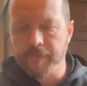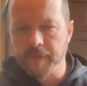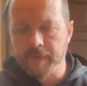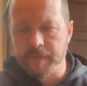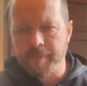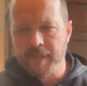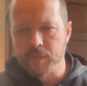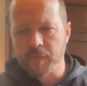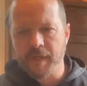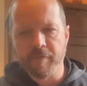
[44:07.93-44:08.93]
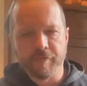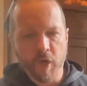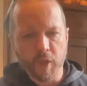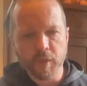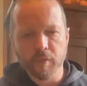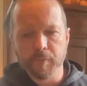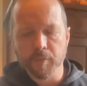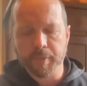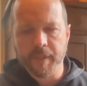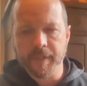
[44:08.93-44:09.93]
It depends what kind of volume you're
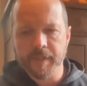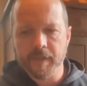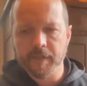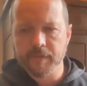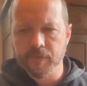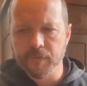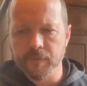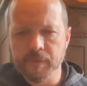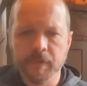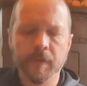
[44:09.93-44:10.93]
playing at too,